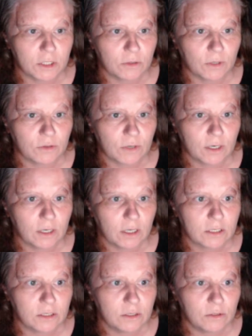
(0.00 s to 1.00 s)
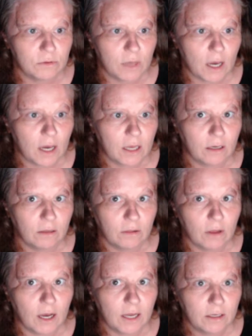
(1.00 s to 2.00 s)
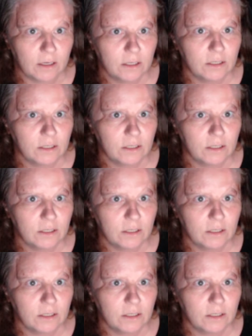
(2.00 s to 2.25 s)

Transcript: so I try not to do that a lot.